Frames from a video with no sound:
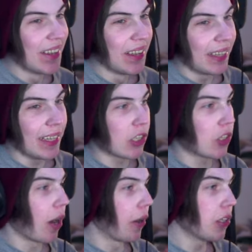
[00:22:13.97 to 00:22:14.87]
It
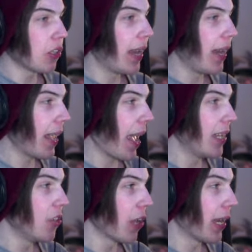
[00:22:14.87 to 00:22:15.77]
starts and it
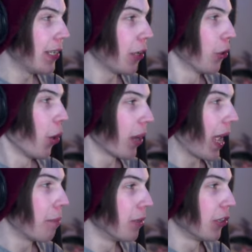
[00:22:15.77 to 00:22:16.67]
ends, and I don't know what
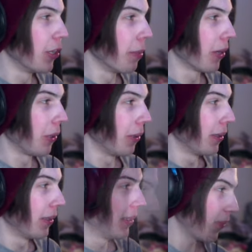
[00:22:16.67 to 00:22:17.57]
happens in the middle.
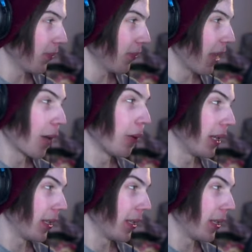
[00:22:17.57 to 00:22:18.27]
I don't like it.